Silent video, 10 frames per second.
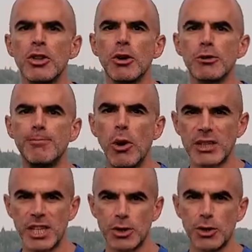those
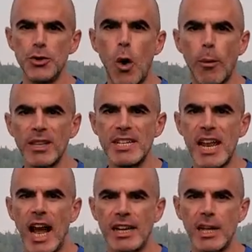bonuses are normally
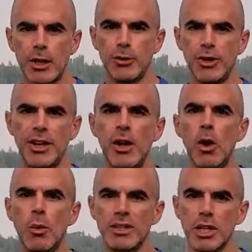not included
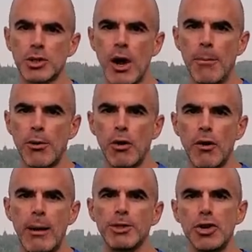with this trial
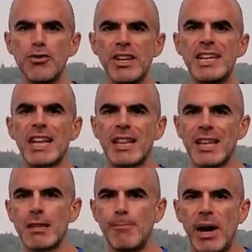program. So you need to
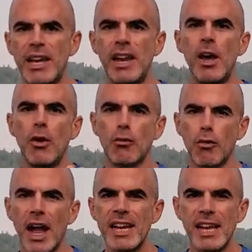click the button
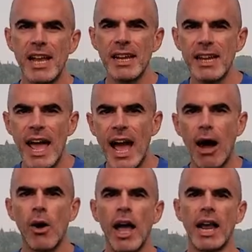right
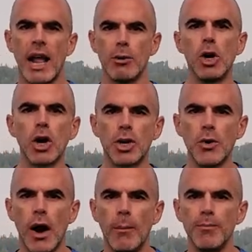now and I will hook
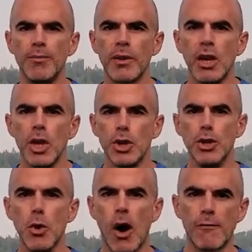you up.
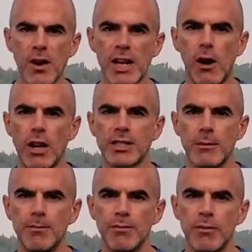You are freaking
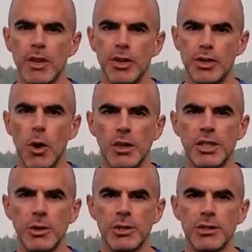awesome. No
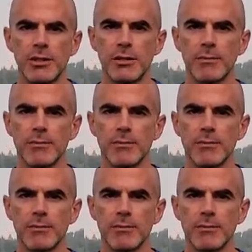excuses.